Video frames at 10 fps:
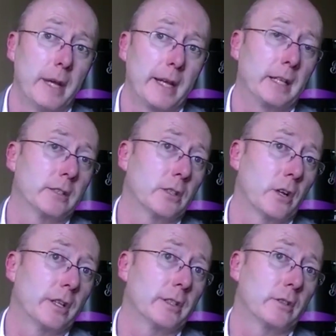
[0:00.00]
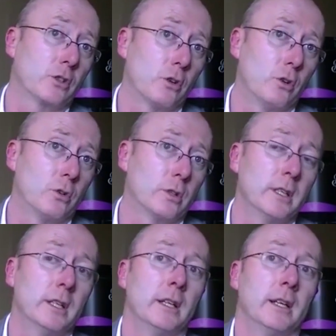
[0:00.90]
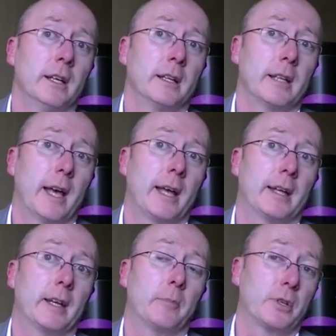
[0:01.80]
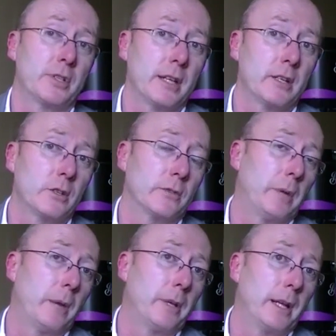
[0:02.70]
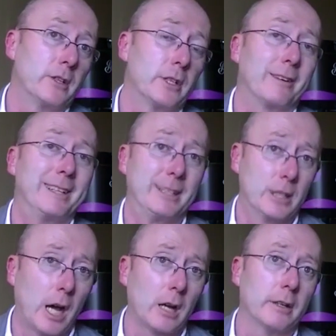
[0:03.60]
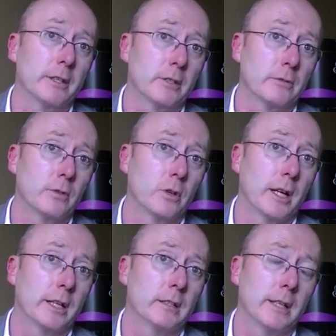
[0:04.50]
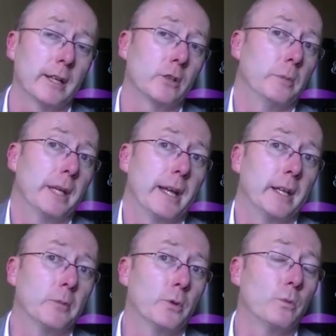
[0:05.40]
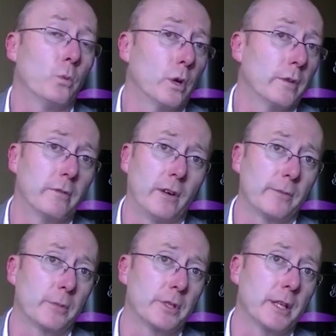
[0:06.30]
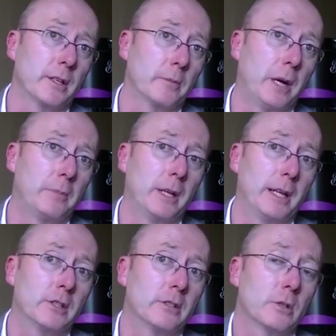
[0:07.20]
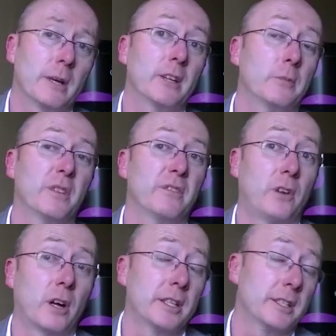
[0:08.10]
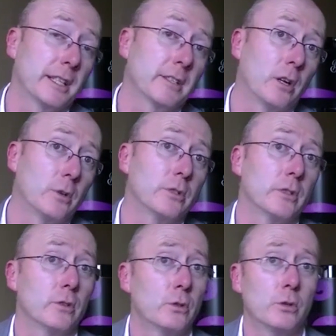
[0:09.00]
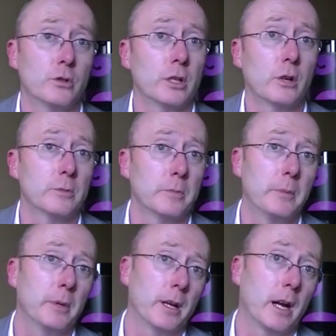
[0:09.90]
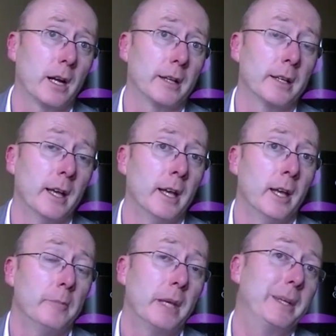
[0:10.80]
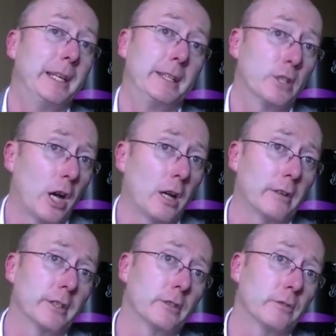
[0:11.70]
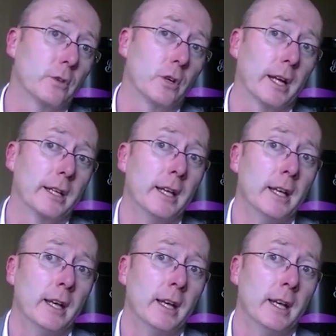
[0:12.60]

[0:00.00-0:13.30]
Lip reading: medical studies had shown that a percentage of the population are intolerant to fluoride, and it could be anything between 1 and 5% of the population, so anything between 46,000 and 200,000 people in Ireland may be intolerant to fluoride.